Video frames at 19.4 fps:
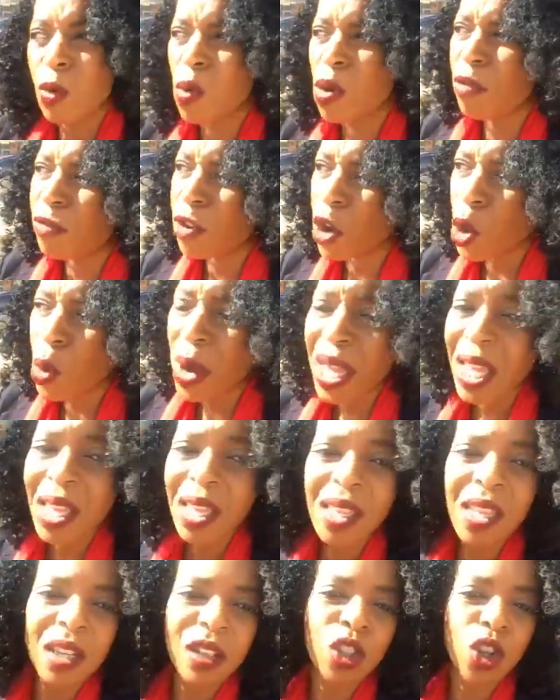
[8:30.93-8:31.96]

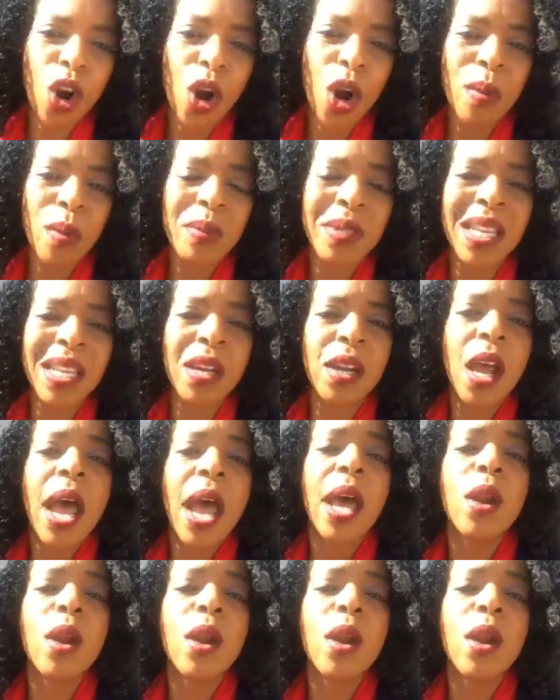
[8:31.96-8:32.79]
reviewing the terms and